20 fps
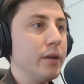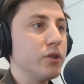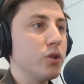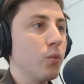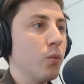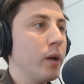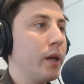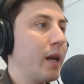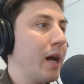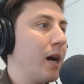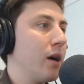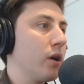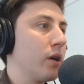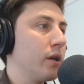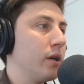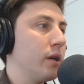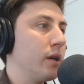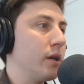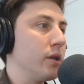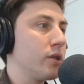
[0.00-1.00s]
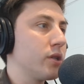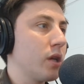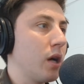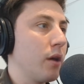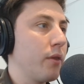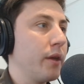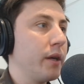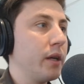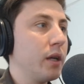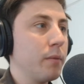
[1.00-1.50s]
we're now going to
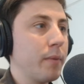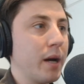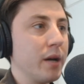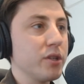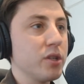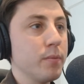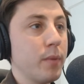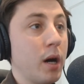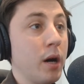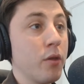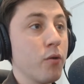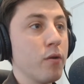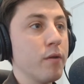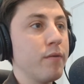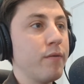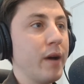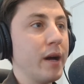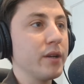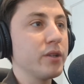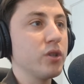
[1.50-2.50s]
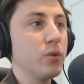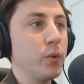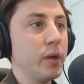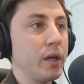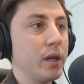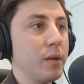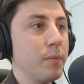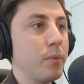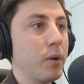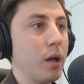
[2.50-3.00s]
start thinking about some other effects that we
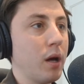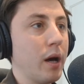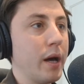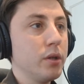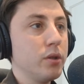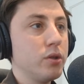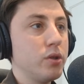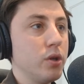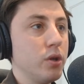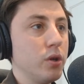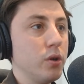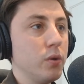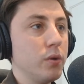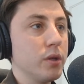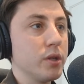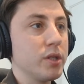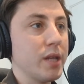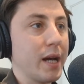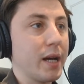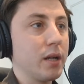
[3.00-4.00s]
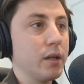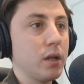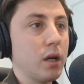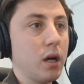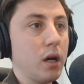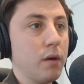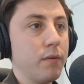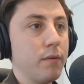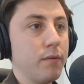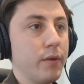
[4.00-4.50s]
can apply to the second
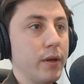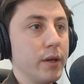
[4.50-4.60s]
half of this.